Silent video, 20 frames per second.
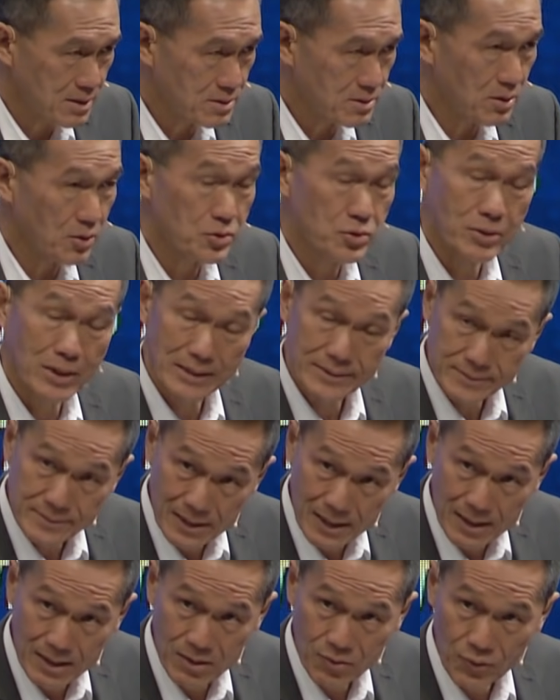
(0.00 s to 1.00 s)
So you can
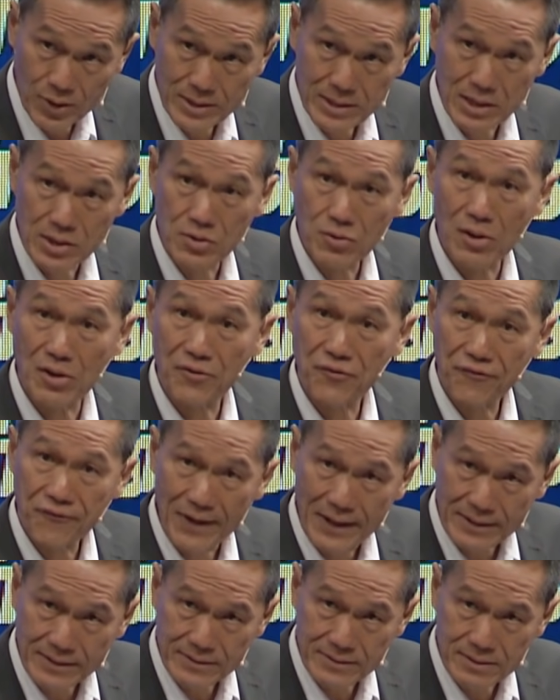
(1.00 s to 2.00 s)
tell whether you are
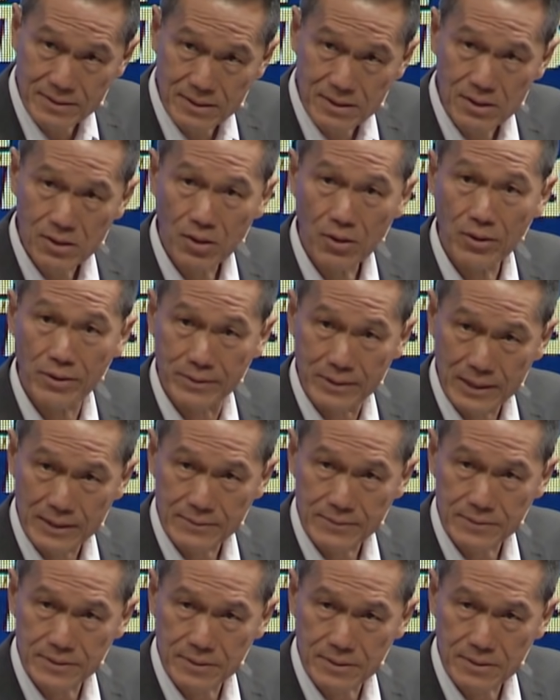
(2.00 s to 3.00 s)
fake or
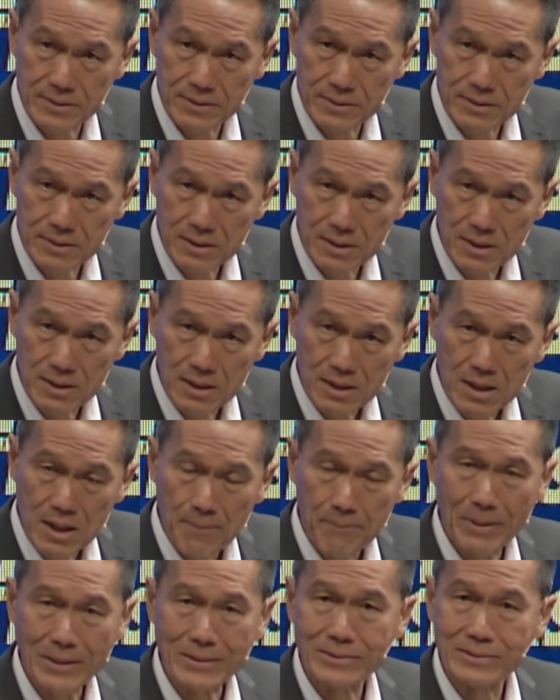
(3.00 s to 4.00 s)
not.
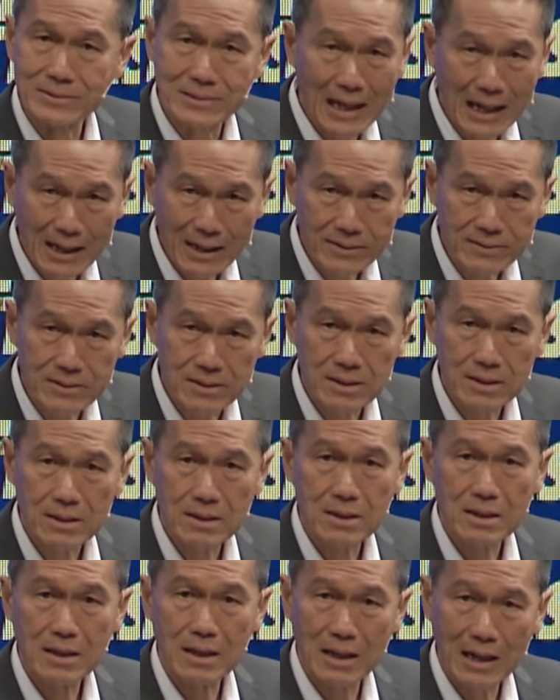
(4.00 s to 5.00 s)
But God
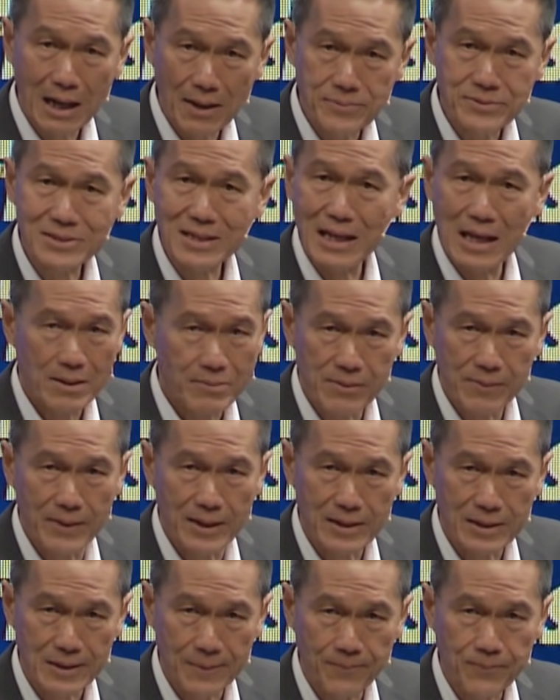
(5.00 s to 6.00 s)
loves
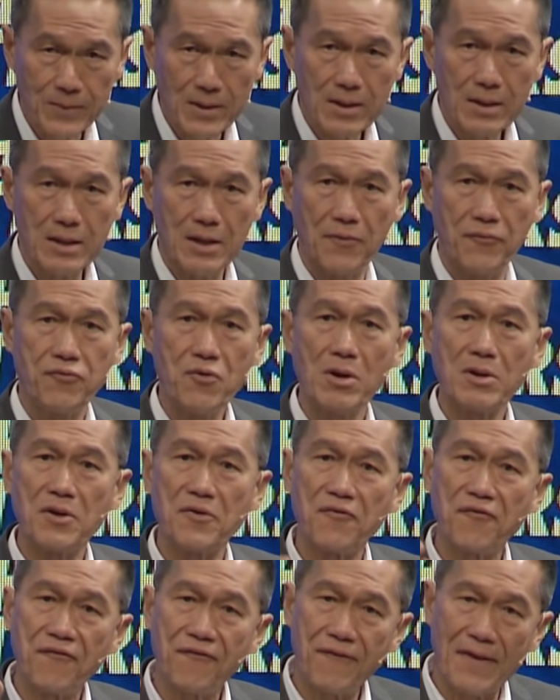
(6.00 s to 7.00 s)
everybody. If you are a
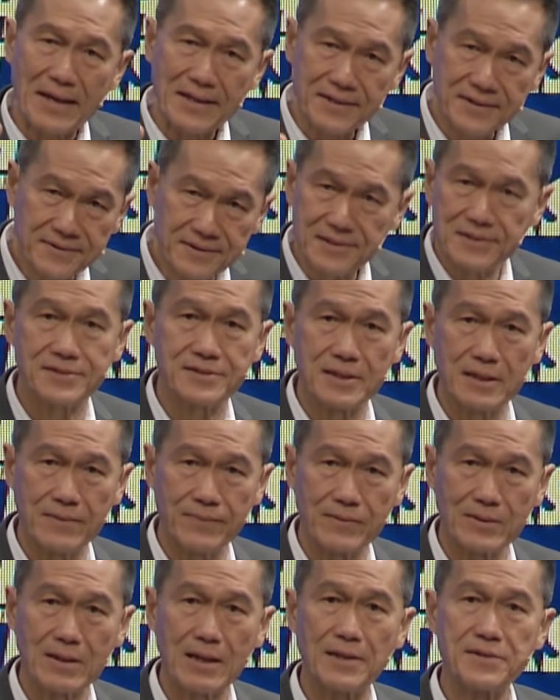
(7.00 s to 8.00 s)
fake
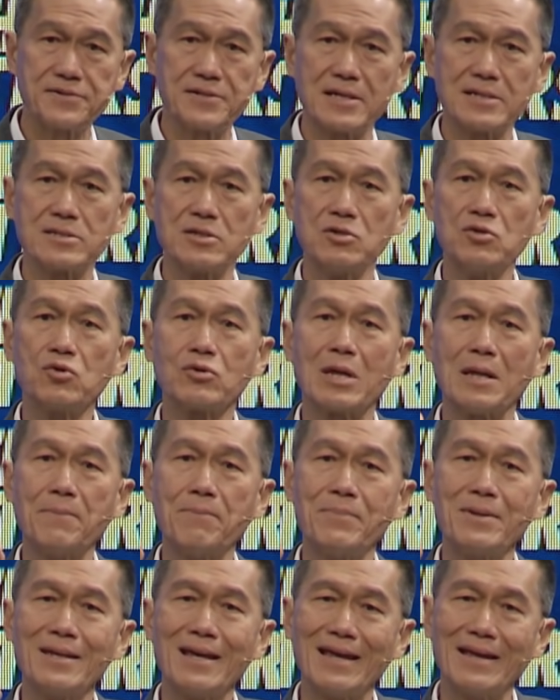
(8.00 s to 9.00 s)
Christian, God says you
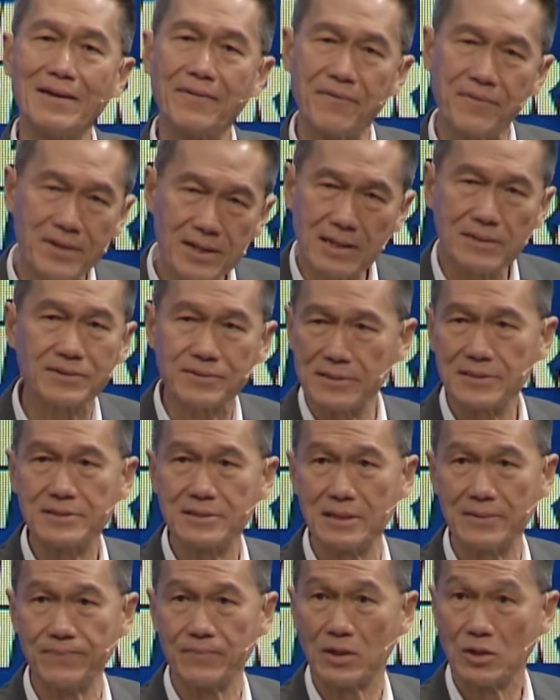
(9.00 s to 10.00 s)
can be a real
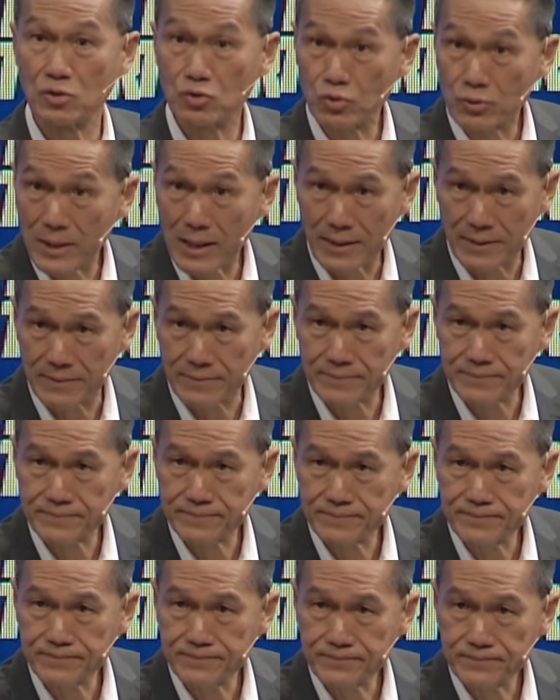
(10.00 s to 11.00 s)
Christian today
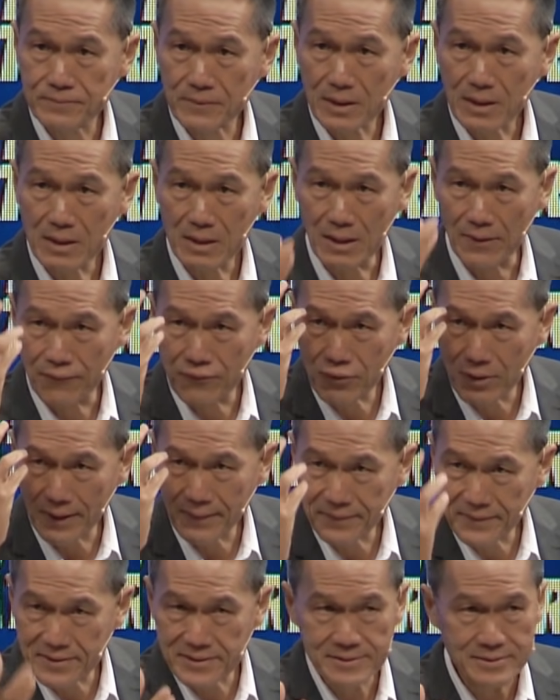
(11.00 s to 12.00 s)
if you
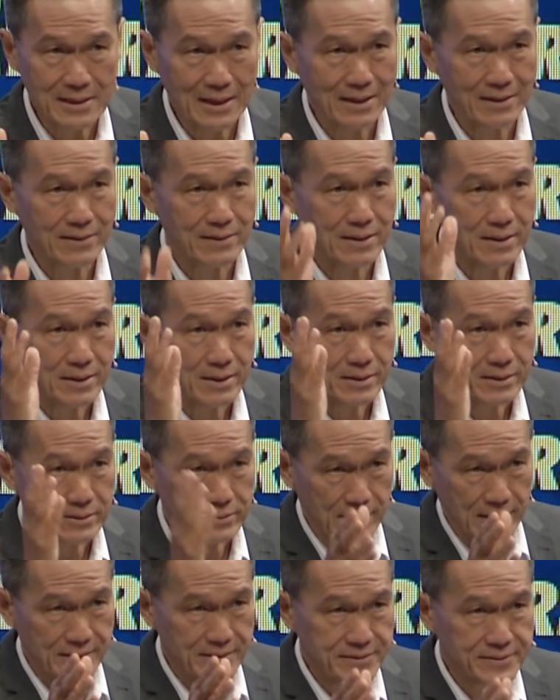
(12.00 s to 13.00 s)
understand
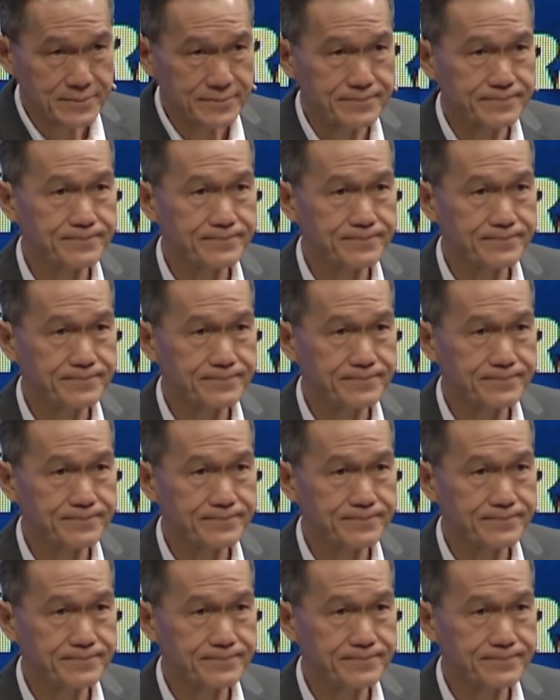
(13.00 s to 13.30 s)
grace.